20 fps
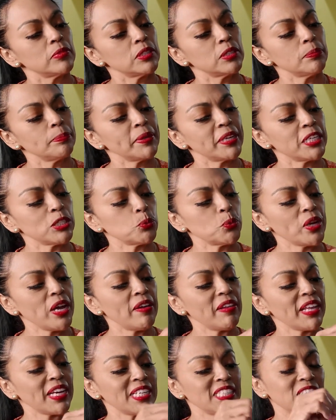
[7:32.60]
Because we have,
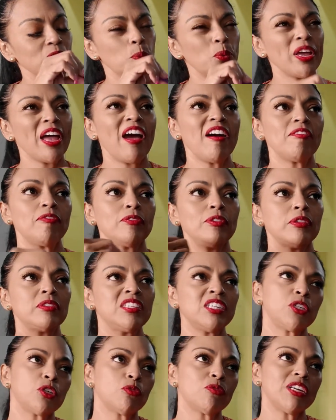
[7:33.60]
like I said, we have
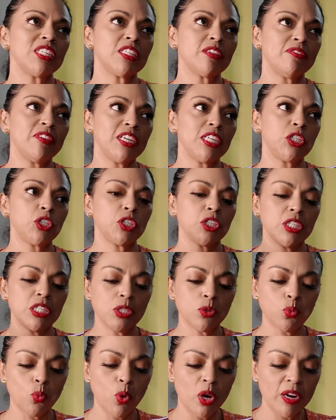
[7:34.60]
dinner reservations.
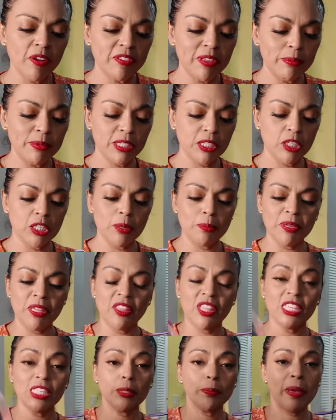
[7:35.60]
One of them is going to be
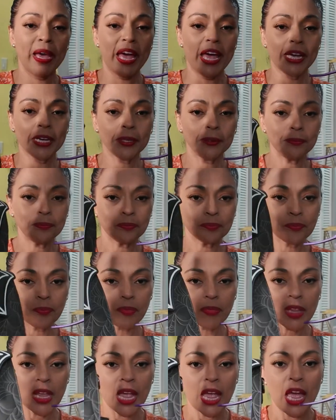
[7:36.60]
this bag.
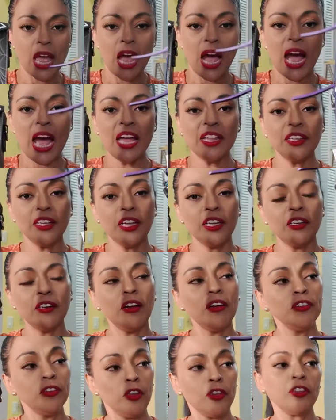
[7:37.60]
And then
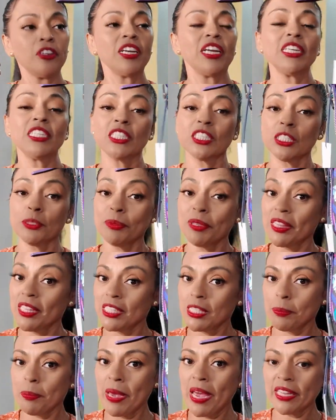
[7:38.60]
another night is going to be this
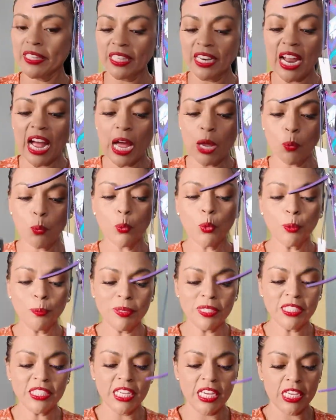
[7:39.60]
bag that I will be
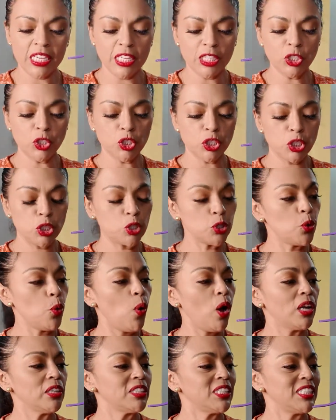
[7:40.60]
taking just to go
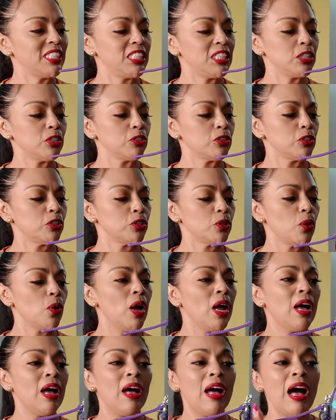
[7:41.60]
out to dinner. So
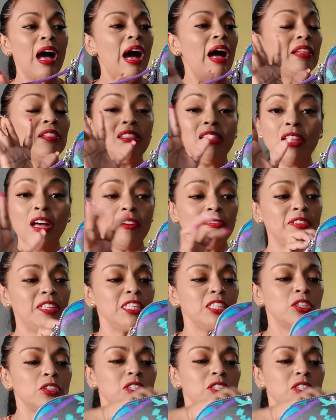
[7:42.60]
I love this. So